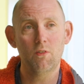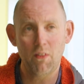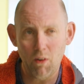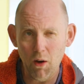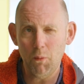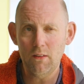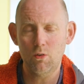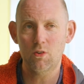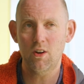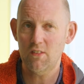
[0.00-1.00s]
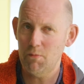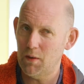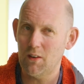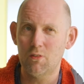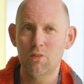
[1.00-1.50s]
So there are ways to address it,
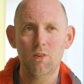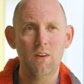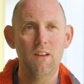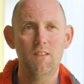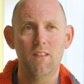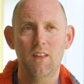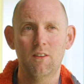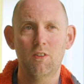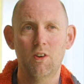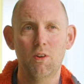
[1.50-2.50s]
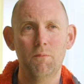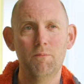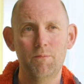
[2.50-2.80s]
but it's not an easy thing to do.